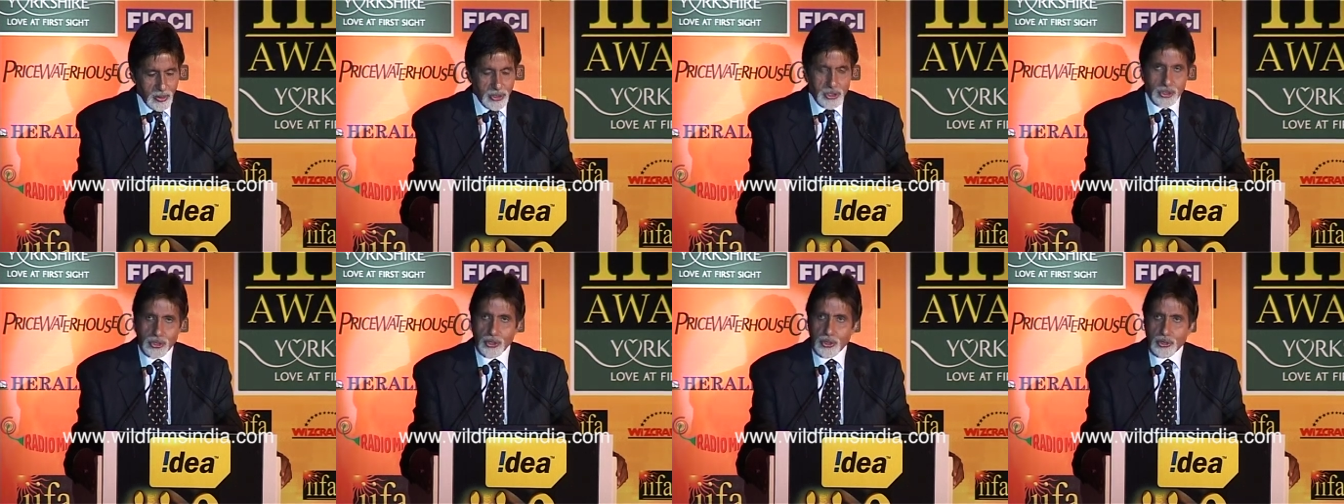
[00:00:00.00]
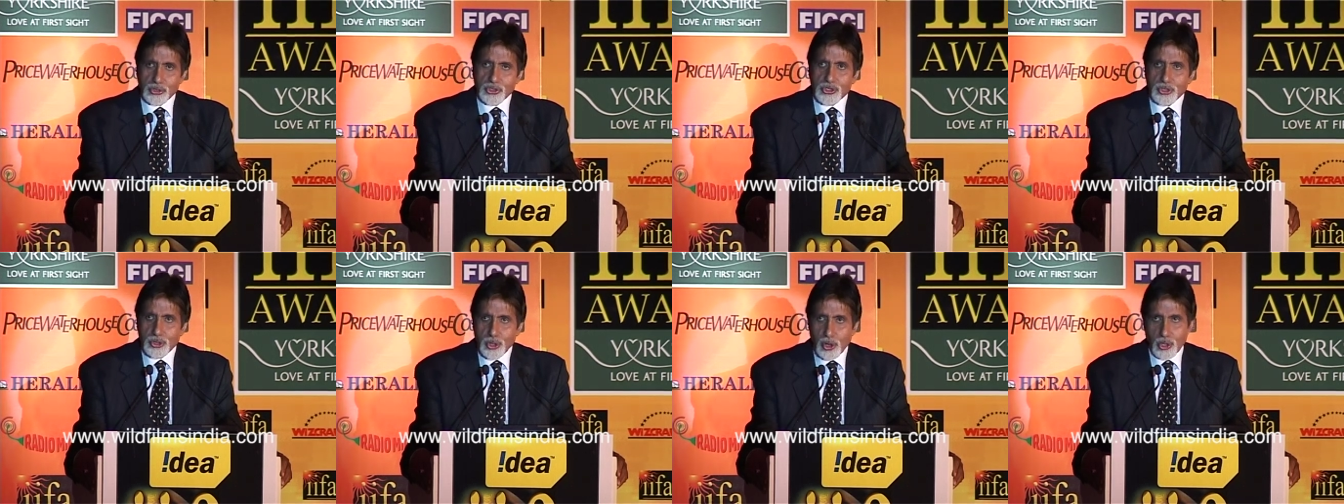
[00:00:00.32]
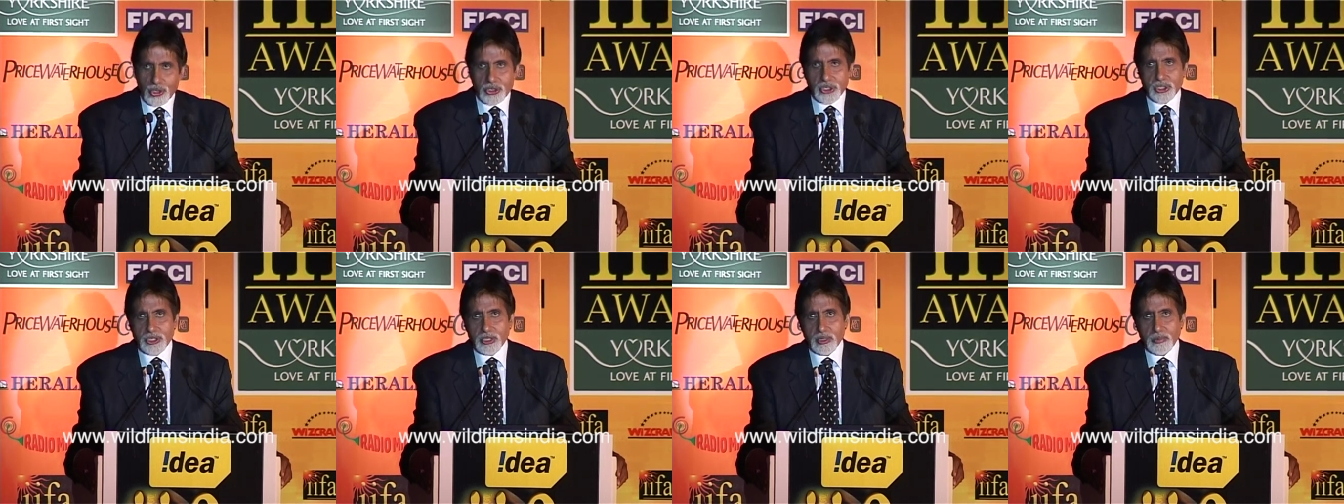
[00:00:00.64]
We chose
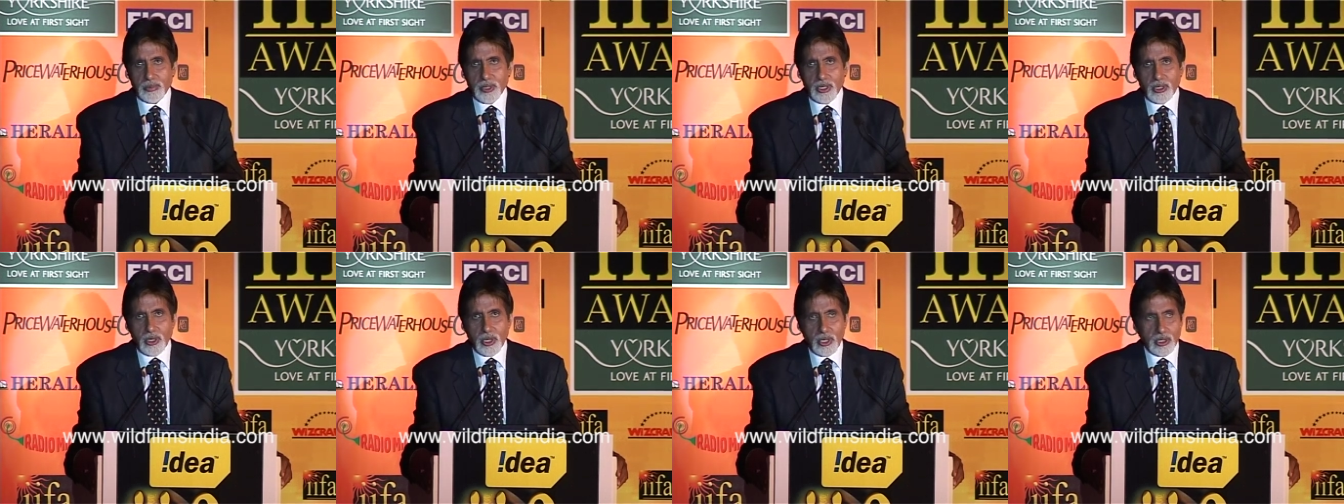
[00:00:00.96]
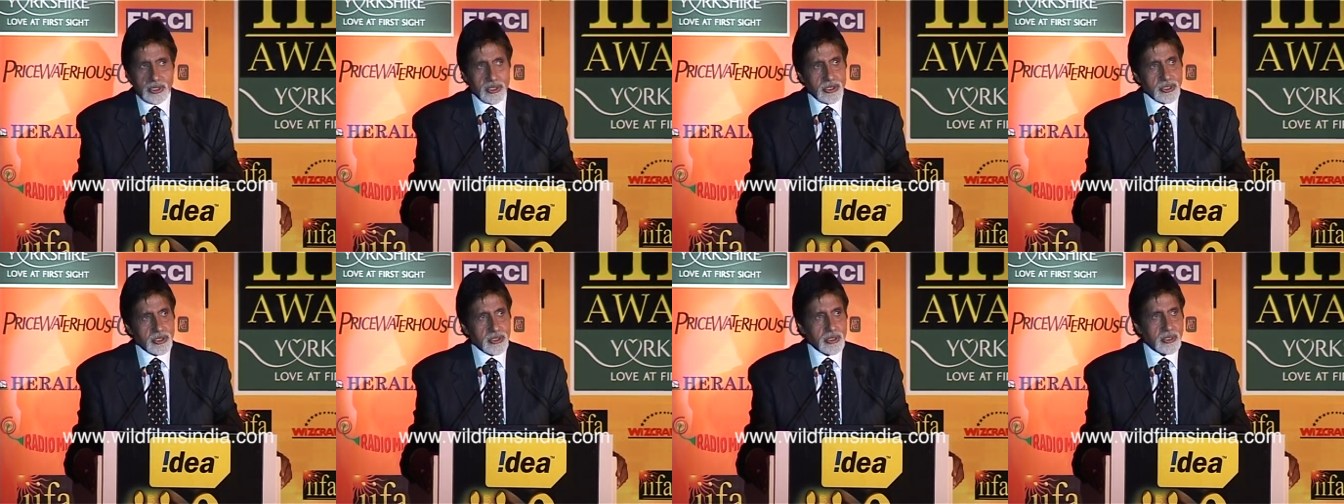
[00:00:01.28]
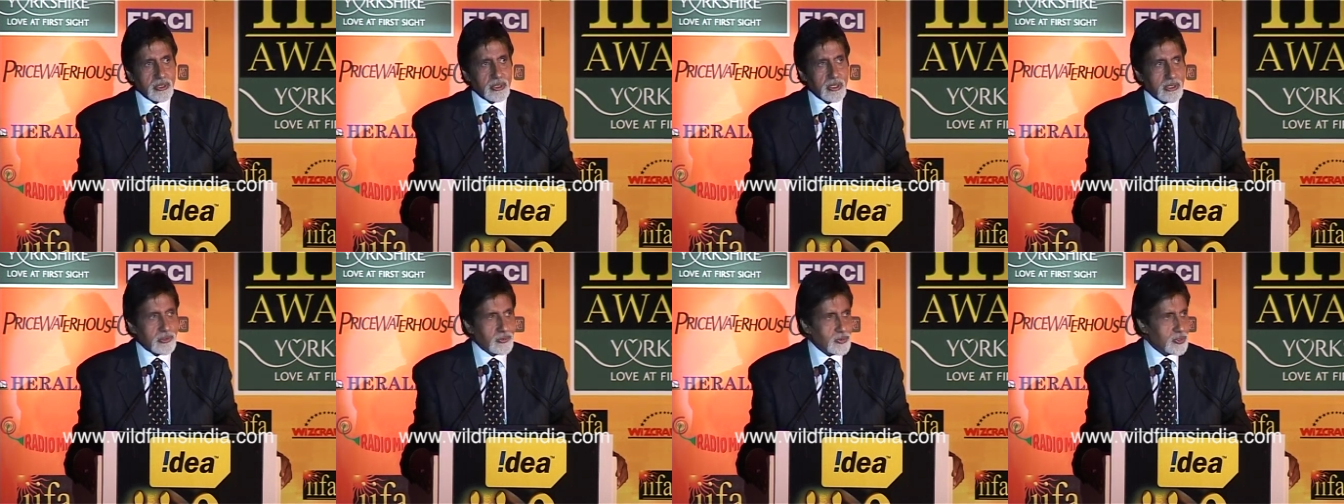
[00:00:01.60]
Yorkshire because
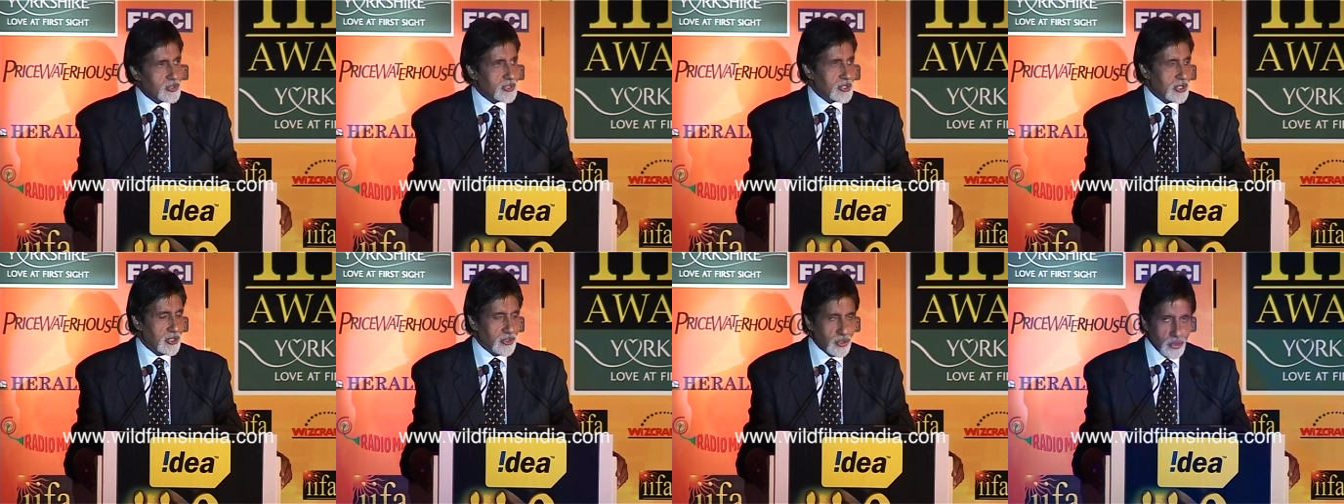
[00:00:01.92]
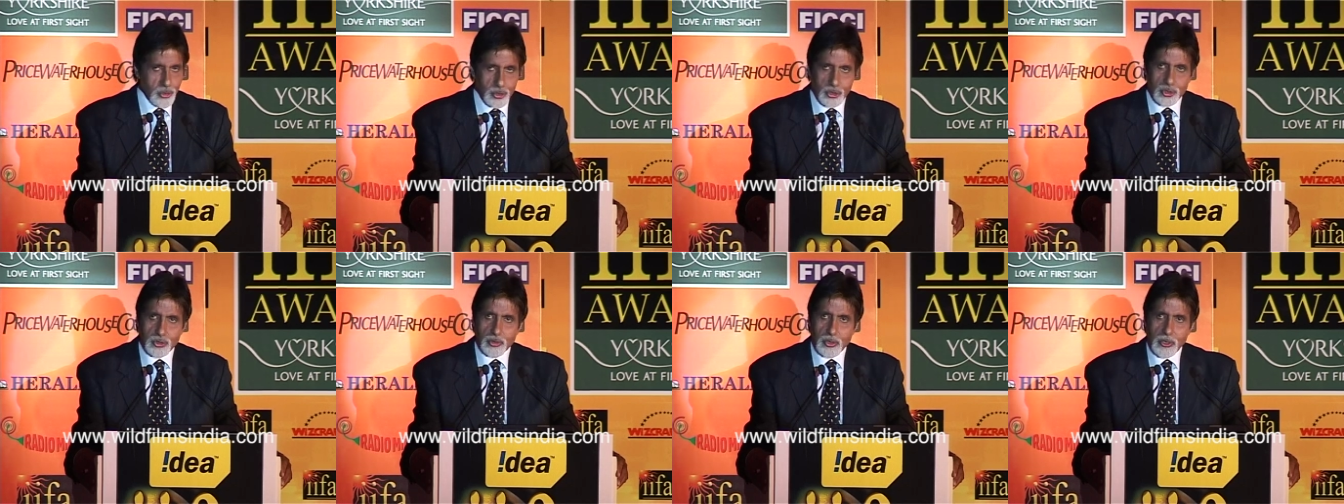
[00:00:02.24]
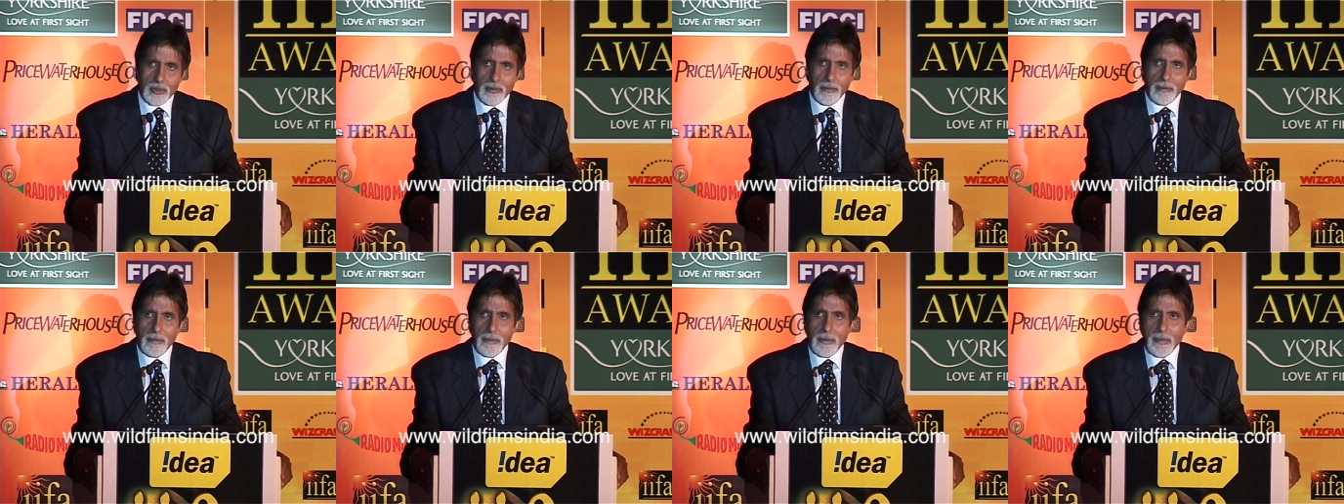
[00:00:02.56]
it was
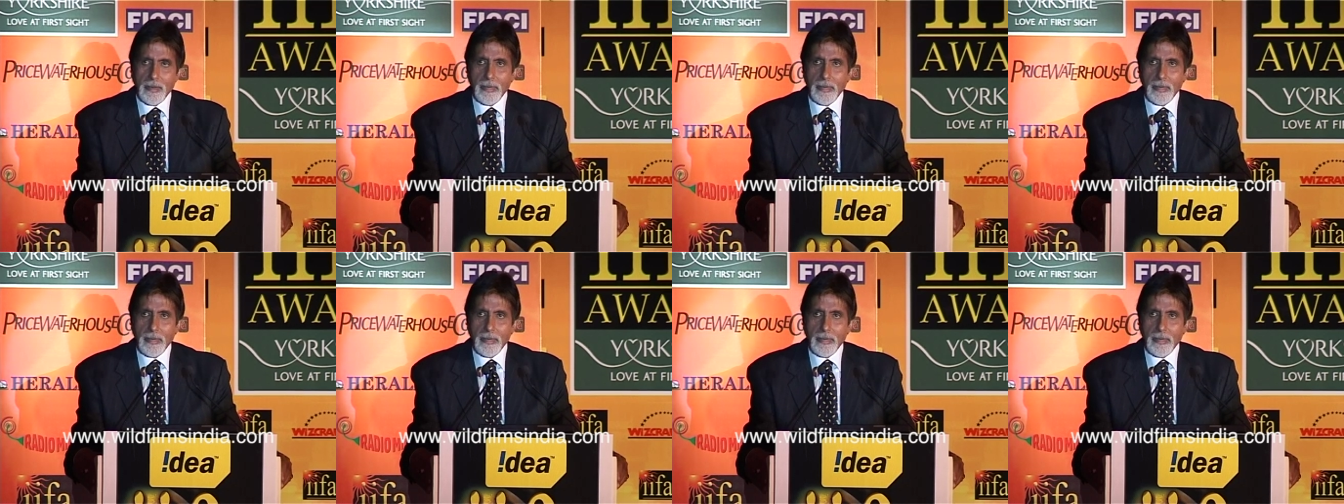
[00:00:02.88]
unusual.